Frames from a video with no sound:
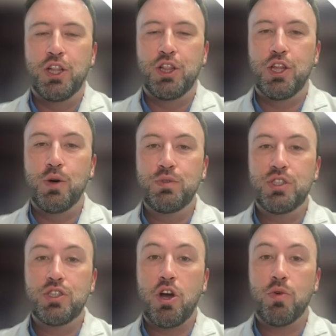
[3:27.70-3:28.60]
Lone
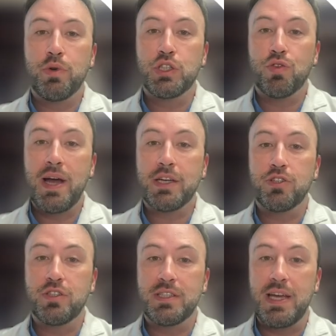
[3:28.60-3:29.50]
Star
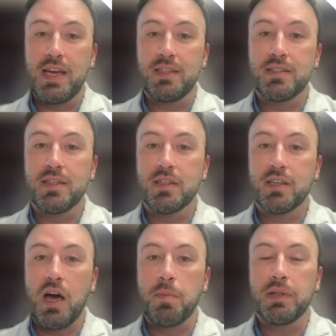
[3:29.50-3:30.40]
retractor stays,
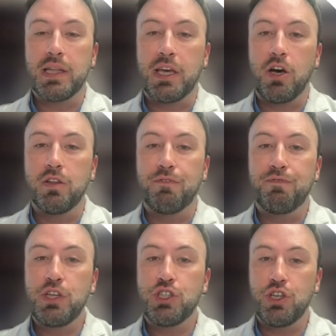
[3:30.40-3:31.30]
commonly called
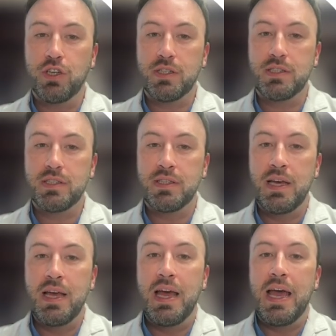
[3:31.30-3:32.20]
fish hooks,
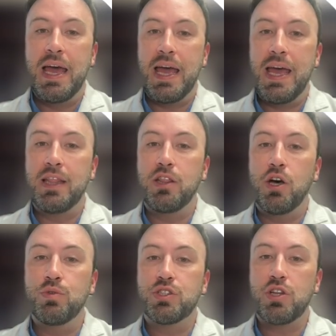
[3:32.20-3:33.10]
and
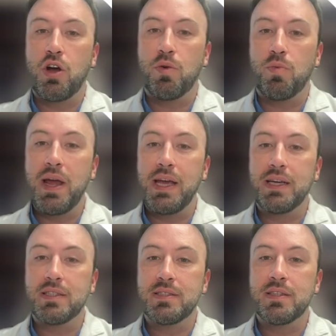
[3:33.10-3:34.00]
Lone Star
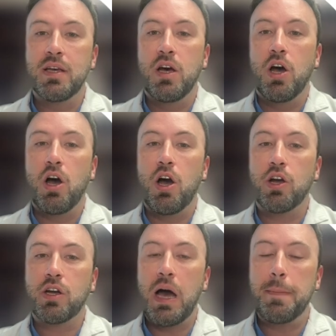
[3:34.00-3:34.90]
rakes
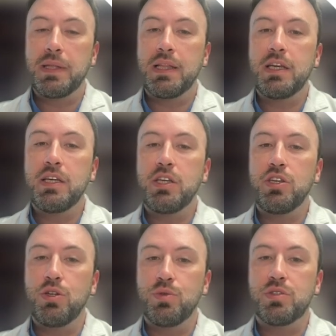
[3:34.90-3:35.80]
are commonly
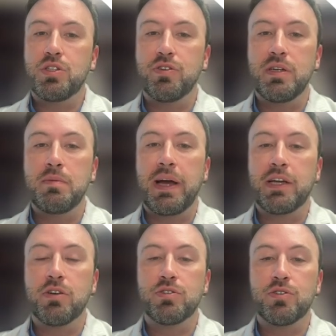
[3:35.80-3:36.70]
used during
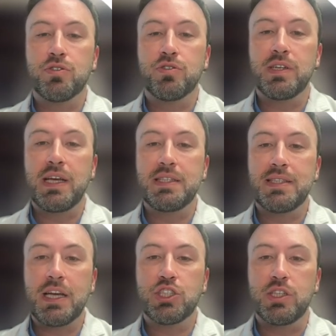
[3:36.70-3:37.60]
microsurgery
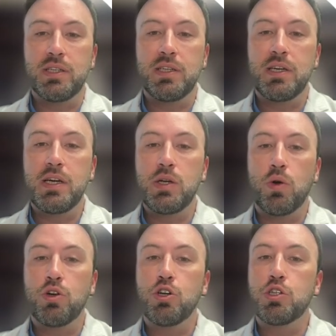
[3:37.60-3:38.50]
dissection in
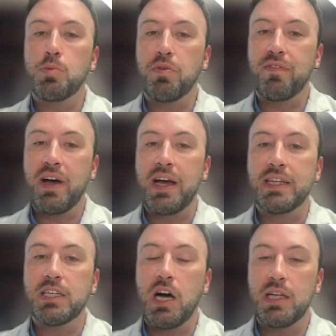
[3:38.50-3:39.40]
order to
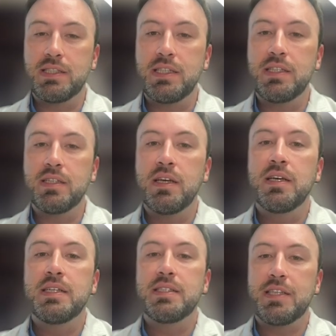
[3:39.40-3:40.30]
provide constant,
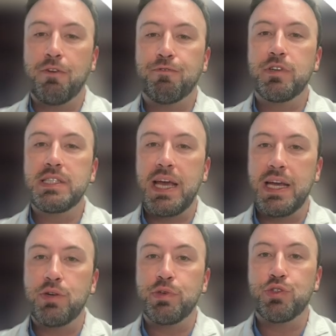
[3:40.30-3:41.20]

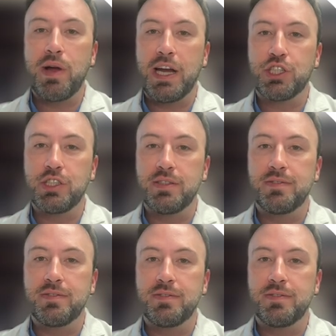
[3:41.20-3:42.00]
self-retained retraction.